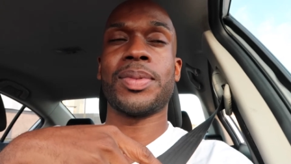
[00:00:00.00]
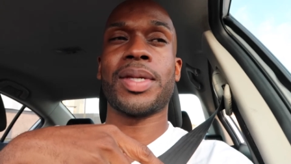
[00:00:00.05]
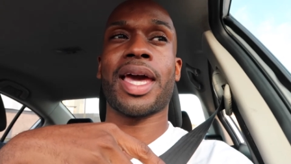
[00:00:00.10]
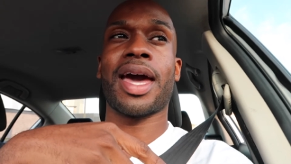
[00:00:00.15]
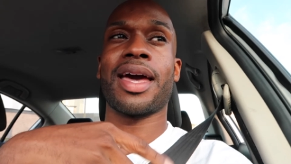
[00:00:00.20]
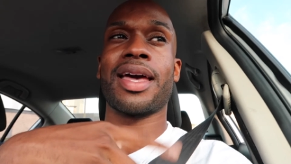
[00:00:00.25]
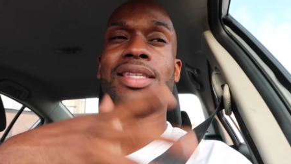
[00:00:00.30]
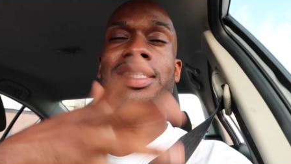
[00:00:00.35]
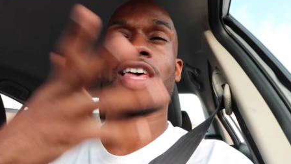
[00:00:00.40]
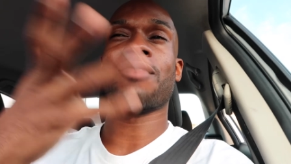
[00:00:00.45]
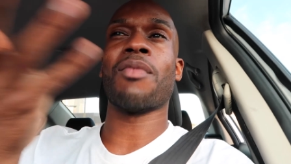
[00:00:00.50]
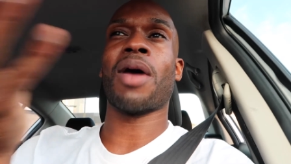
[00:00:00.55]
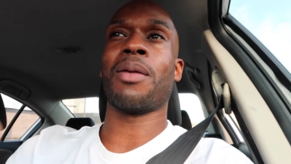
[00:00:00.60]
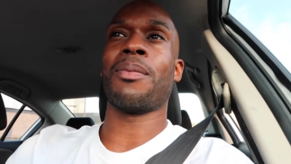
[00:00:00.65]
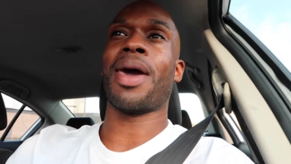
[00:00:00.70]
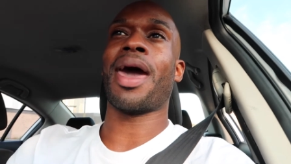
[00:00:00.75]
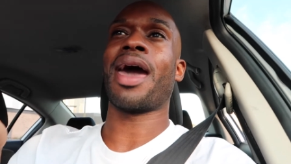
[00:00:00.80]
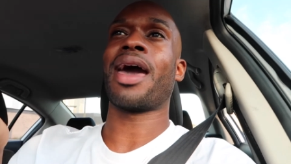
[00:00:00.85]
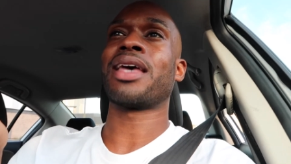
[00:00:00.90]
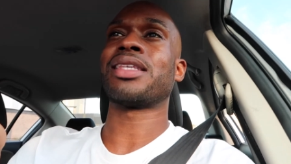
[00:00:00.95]
because of my
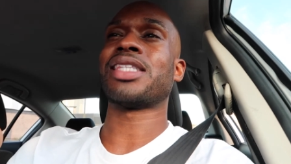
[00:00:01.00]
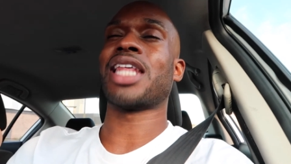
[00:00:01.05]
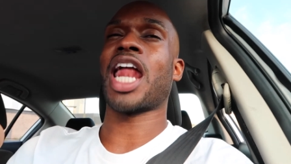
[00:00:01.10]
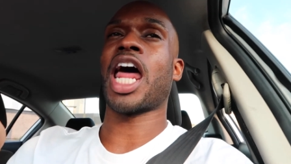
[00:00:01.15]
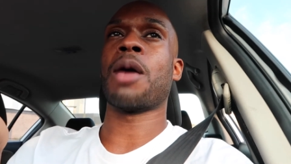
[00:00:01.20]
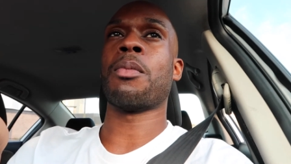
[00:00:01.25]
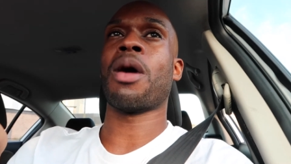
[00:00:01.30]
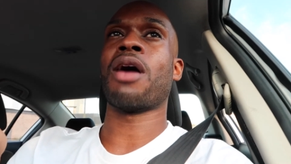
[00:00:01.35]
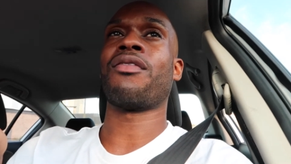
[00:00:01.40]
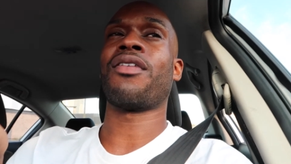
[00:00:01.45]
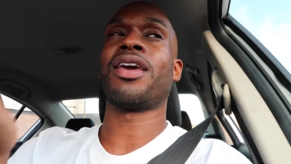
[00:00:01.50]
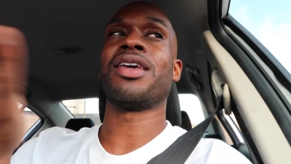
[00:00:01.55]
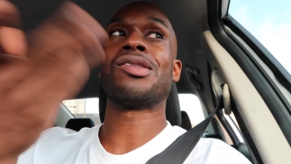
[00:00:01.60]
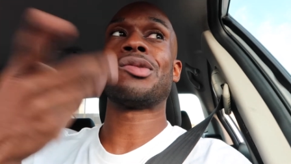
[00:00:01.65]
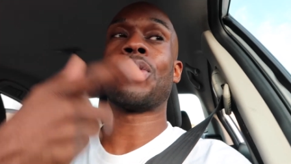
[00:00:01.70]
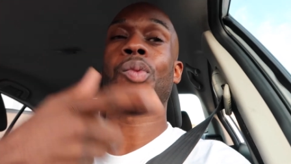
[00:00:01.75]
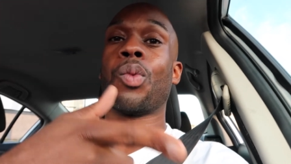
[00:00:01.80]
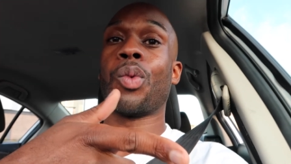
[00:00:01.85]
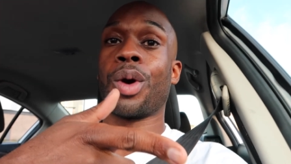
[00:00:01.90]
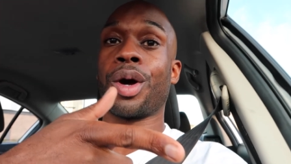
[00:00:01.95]
mask of how my
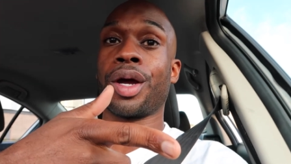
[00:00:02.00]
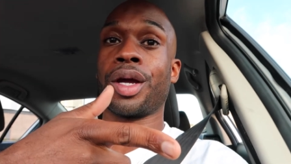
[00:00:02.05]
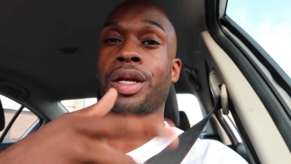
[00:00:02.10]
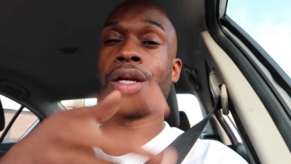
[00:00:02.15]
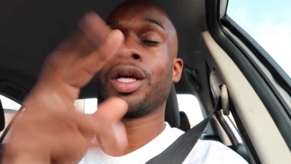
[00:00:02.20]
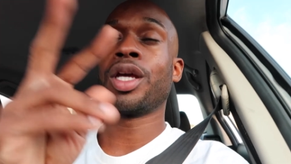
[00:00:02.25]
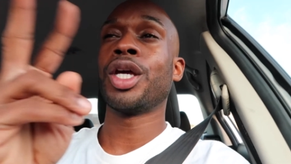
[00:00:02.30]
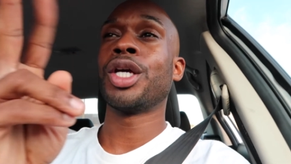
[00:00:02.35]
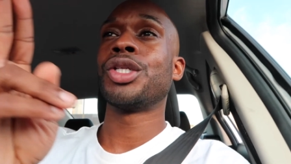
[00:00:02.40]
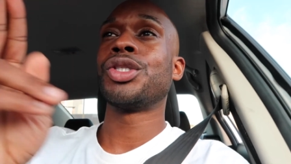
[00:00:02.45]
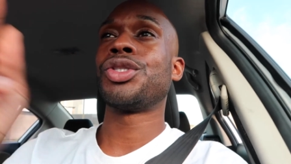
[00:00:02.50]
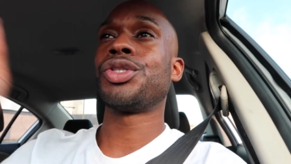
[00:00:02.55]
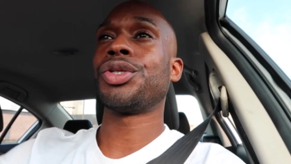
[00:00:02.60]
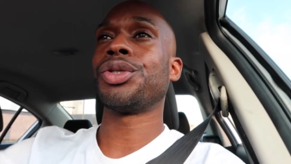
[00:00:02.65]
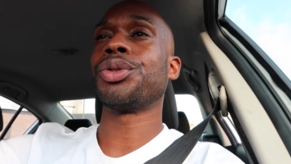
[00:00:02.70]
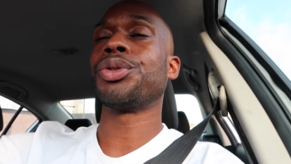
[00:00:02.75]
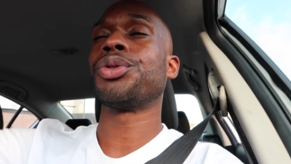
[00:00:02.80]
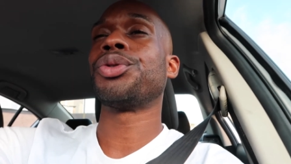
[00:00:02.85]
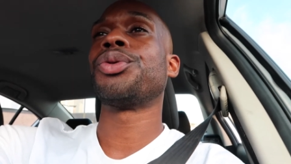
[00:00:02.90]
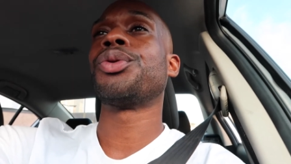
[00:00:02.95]
face, 1.
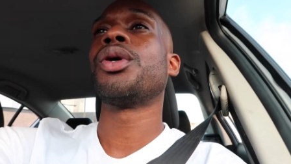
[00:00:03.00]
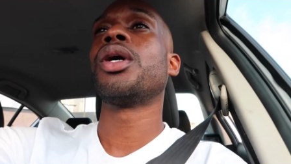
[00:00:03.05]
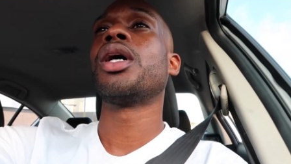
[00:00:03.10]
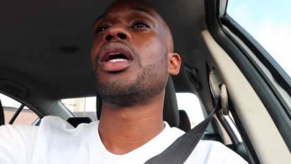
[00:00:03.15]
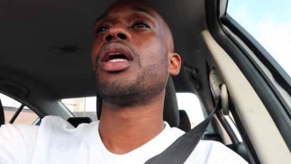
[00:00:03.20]
2,